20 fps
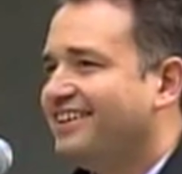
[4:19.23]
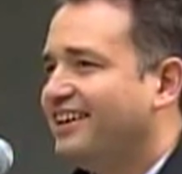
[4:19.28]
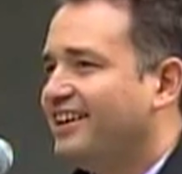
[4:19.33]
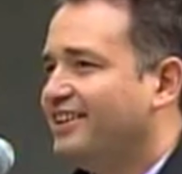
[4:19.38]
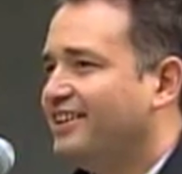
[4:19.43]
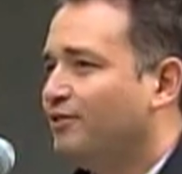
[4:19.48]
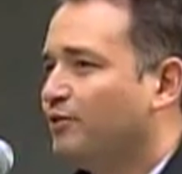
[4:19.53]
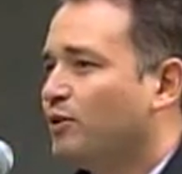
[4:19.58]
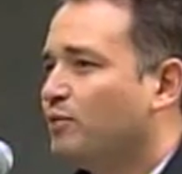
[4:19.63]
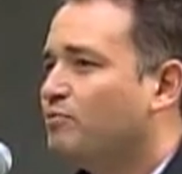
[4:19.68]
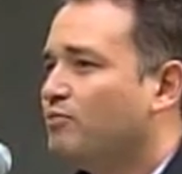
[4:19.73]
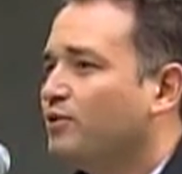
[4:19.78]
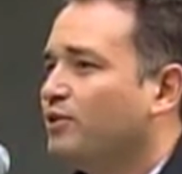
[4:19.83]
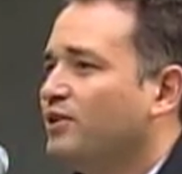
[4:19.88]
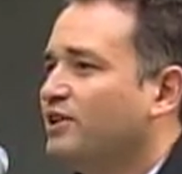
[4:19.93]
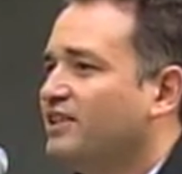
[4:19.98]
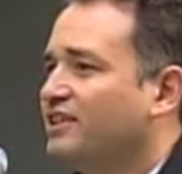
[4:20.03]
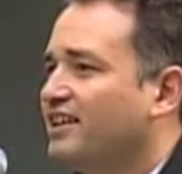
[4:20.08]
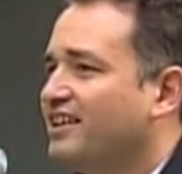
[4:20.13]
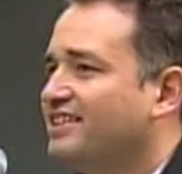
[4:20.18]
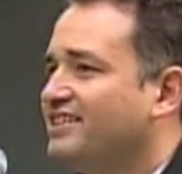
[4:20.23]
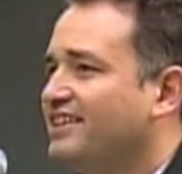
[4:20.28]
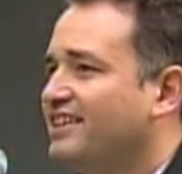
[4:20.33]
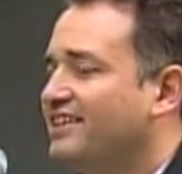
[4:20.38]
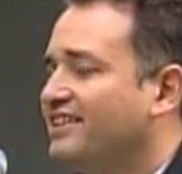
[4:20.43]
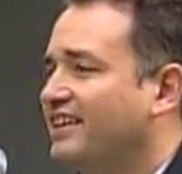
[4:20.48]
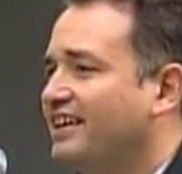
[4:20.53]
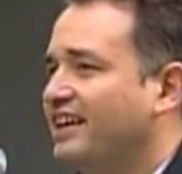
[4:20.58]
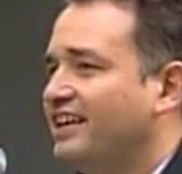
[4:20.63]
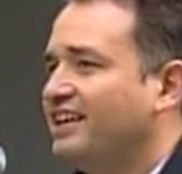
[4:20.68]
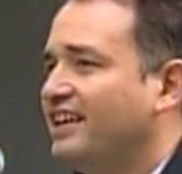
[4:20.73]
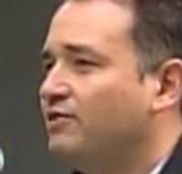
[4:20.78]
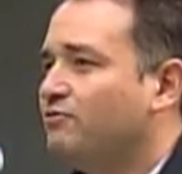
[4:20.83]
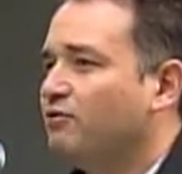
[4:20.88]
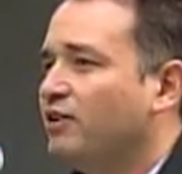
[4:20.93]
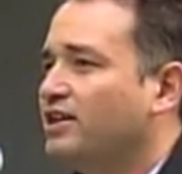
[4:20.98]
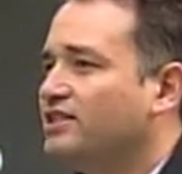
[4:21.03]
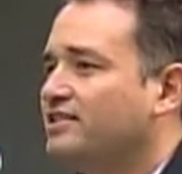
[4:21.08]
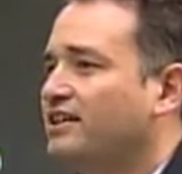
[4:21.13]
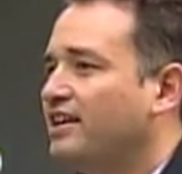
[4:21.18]
And they were a brilliant idea, and they
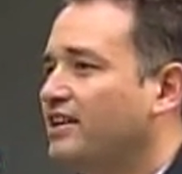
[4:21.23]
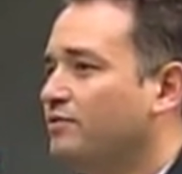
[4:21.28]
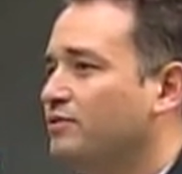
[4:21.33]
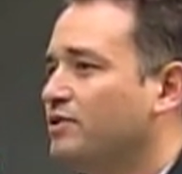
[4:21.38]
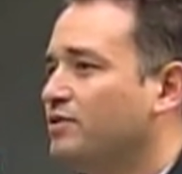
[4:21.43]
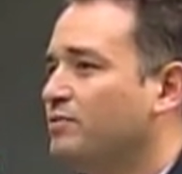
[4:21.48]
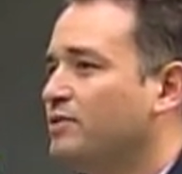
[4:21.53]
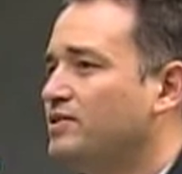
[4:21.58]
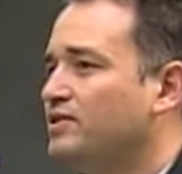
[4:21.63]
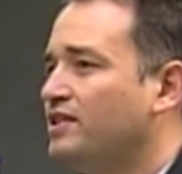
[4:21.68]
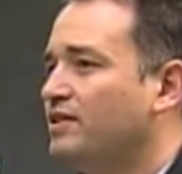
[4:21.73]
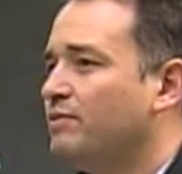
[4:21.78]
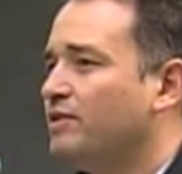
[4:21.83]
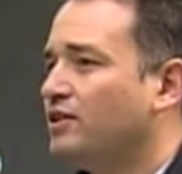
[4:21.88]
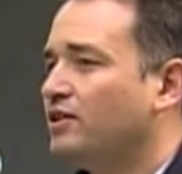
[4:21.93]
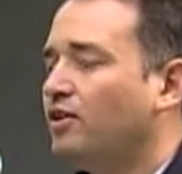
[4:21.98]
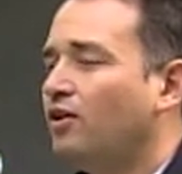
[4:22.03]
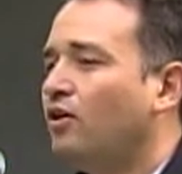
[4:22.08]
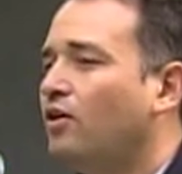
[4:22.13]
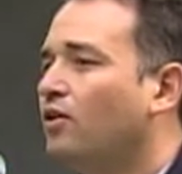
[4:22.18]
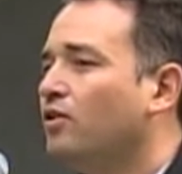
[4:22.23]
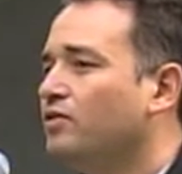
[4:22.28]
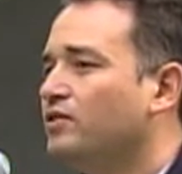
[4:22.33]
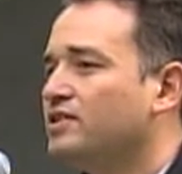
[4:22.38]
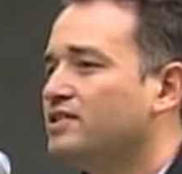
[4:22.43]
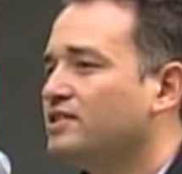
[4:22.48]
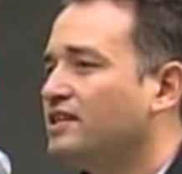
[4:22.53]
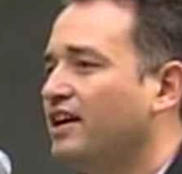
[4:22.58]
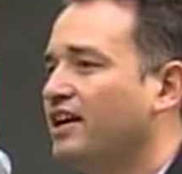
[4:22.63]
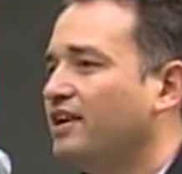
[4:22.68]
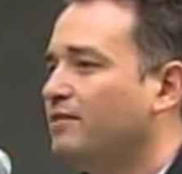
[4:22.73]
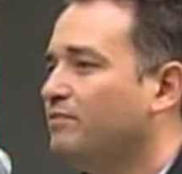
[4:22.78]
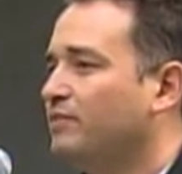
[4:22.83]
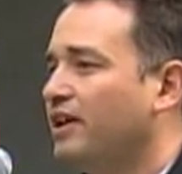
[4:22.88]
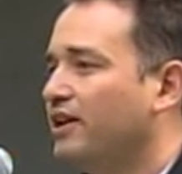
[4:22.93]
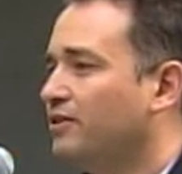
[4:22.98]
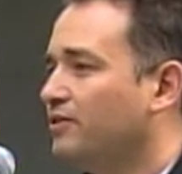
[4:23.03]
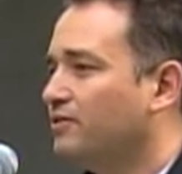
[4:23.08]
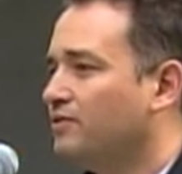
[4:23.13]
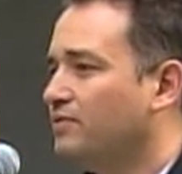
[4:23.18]
resonated with the museum. And then all this time
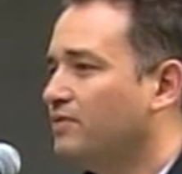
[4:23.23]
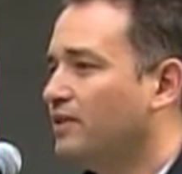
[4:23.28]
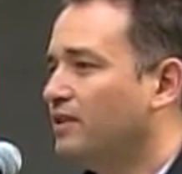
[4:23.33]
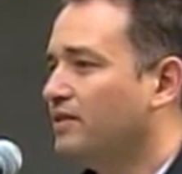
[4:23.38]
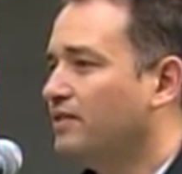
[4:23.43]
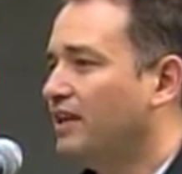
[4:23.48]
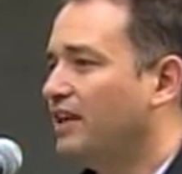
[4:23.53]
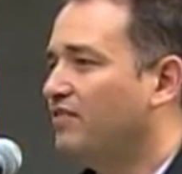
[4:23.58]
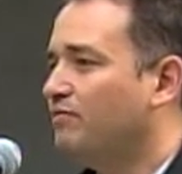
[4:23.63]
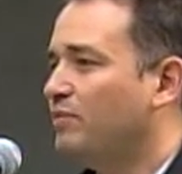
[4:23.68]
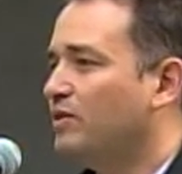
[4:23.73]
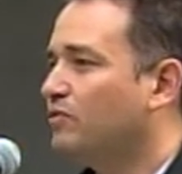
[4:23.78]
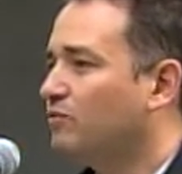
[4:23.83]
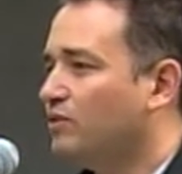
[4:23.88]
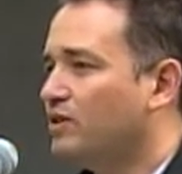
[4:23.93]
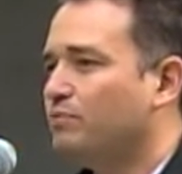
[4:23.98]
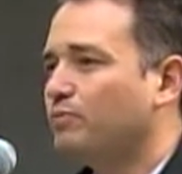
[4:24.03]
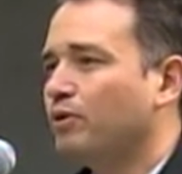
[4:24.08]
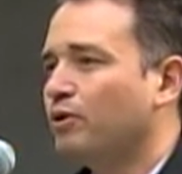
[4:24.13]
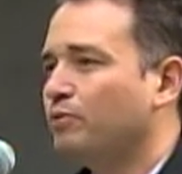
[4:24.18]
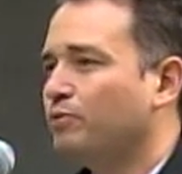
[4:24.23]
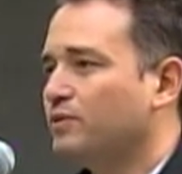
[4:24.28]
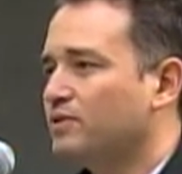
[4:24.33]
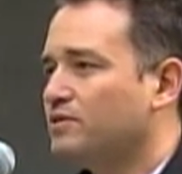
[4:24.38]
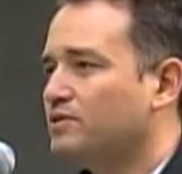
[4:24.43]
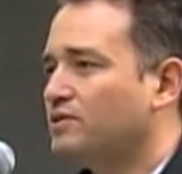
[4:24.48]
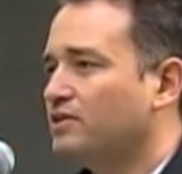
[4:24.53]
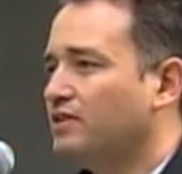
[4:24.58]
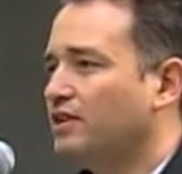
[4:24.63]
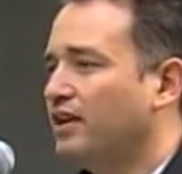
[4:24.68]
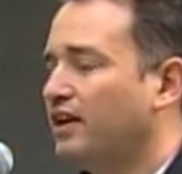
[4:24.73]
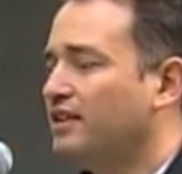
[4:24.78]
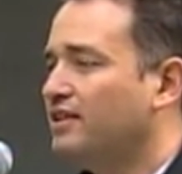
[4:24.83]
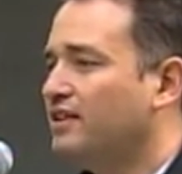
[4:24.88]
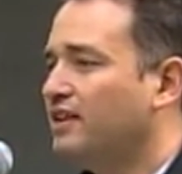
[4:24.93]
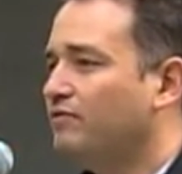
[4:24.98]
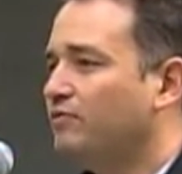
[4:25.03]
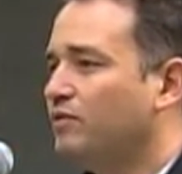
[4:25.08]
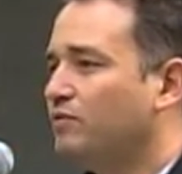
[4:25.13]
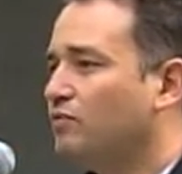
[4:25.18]
later, they've been repurposed. And
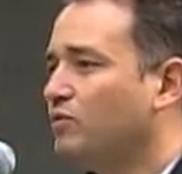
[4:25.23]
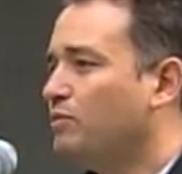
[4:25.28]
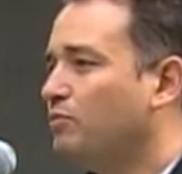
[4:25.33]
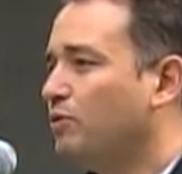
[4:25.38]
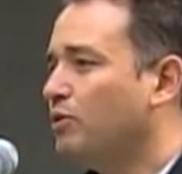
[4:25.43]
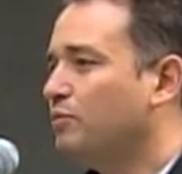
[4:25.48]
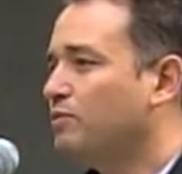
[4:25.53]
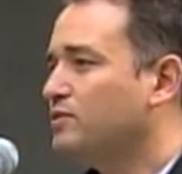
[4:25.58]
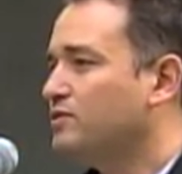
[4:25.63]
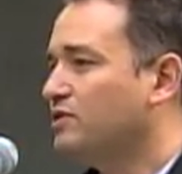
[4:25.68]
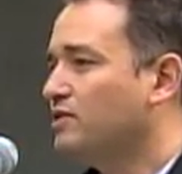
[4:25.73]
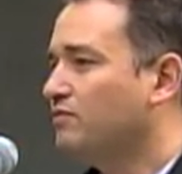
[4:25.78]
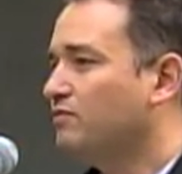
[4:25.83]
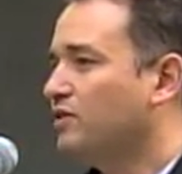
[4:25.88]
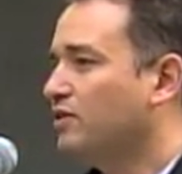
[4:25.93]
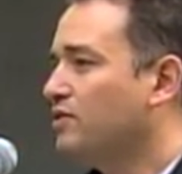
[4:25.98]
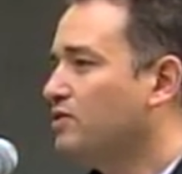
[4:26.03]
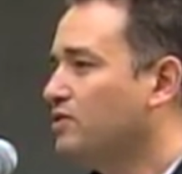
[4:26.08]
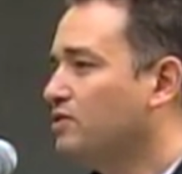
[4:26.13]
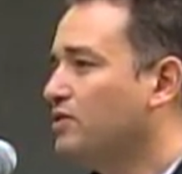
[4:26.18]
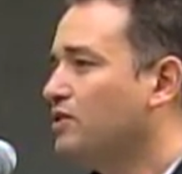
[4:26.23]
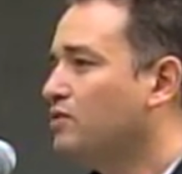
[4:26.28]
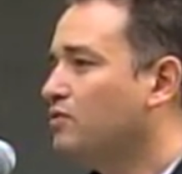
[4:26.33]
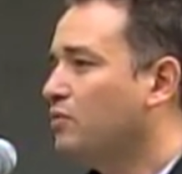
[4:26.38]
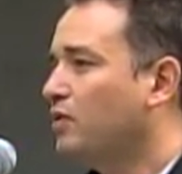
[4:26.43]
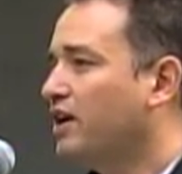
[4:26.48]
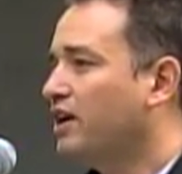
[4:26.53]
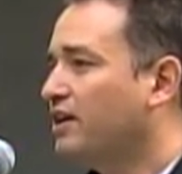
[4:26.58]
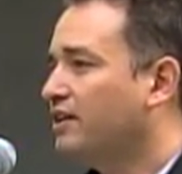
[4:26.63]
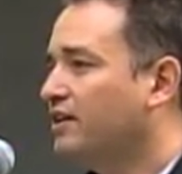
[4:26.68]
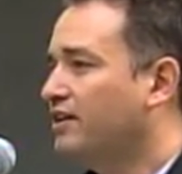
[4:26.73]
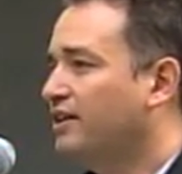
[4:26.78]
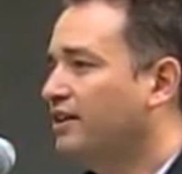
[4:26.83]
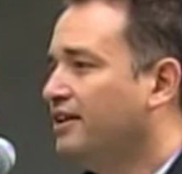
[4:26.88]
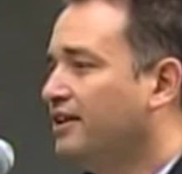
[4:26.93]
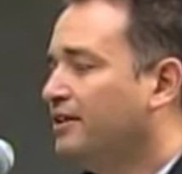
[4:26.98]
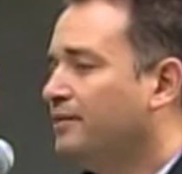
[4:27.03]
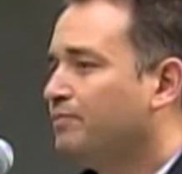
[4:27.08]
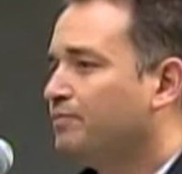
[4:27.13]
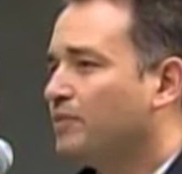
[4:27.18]
they've been repurposed in a very unique way
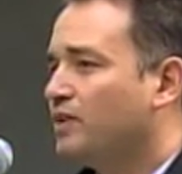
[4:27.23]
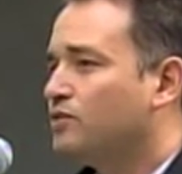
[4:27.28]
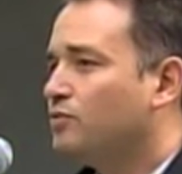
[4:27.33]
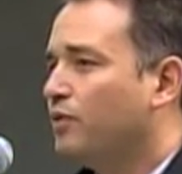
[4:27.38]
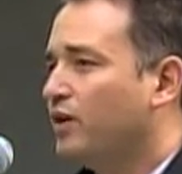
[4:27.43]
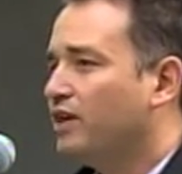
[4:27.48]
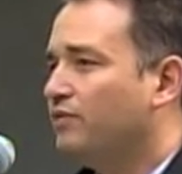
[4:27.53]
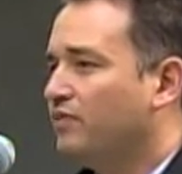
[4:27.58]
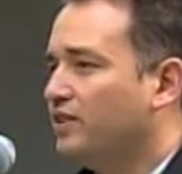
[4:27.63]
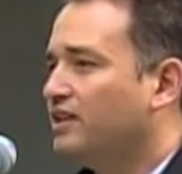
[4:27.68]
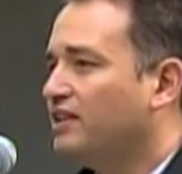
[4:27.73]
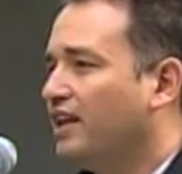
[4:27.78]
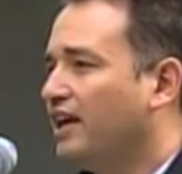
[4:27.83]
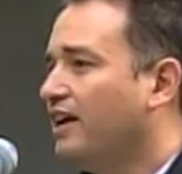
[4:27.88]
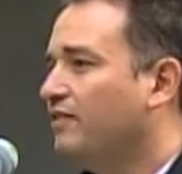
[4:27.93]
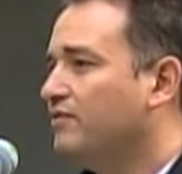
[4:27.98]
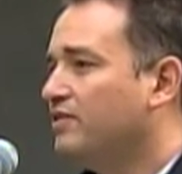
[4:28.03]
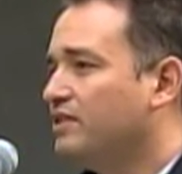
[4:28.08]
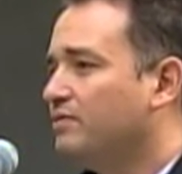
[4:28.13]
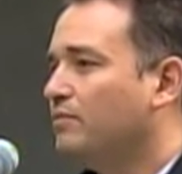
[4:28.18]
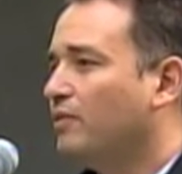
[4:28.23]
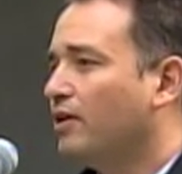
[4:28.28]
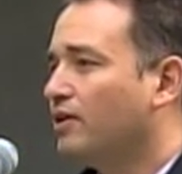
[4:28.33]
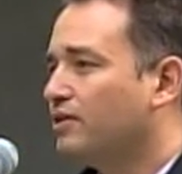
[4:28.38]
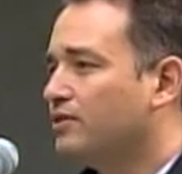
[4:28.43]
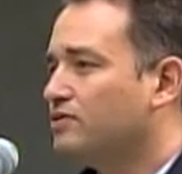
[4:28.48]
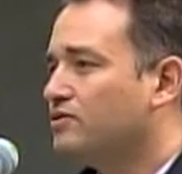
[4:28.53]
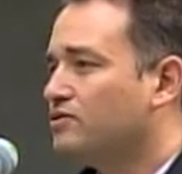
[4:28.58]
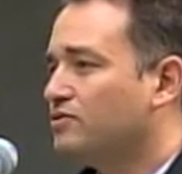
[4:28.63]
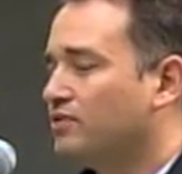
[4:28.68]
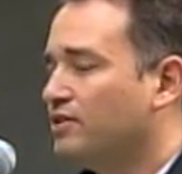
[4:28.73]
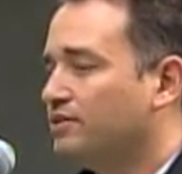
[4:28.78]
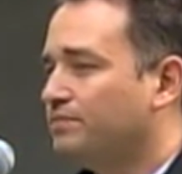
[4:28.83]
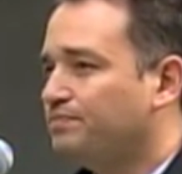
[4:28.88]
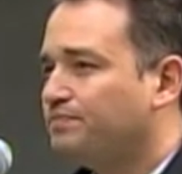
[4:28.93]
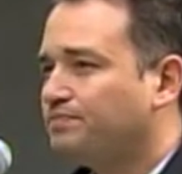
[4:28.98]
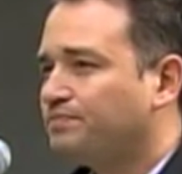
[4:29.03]
as a way of enlivening Market Street.